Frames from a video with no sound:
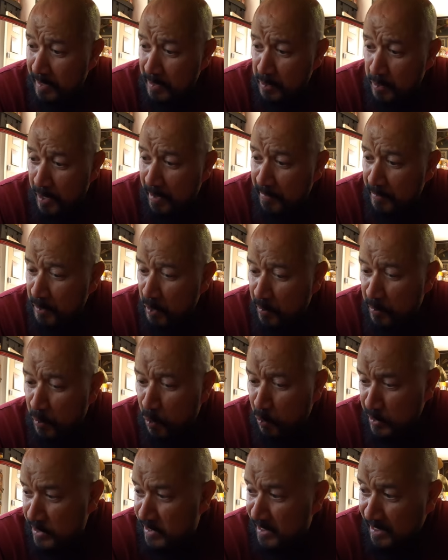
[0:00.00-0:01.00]
and you have no
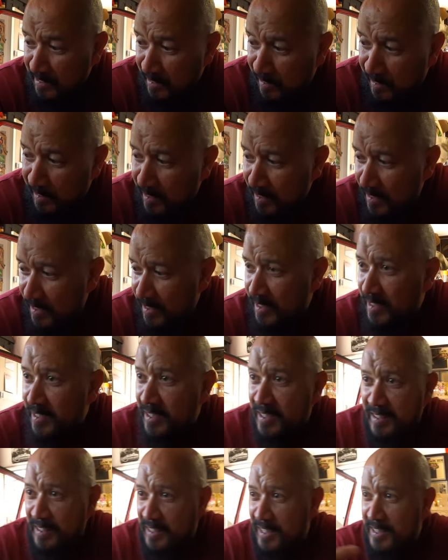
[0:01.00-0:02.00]
phone signal,
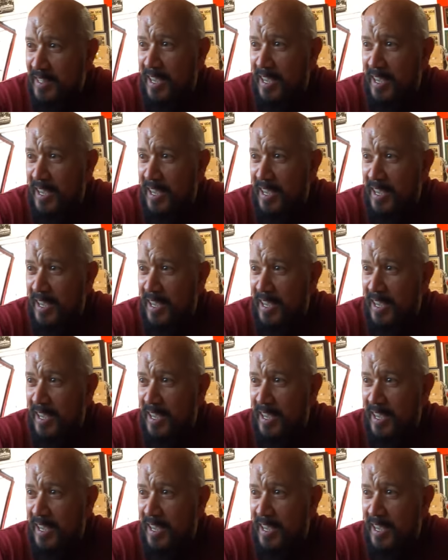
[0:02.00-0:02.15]
that's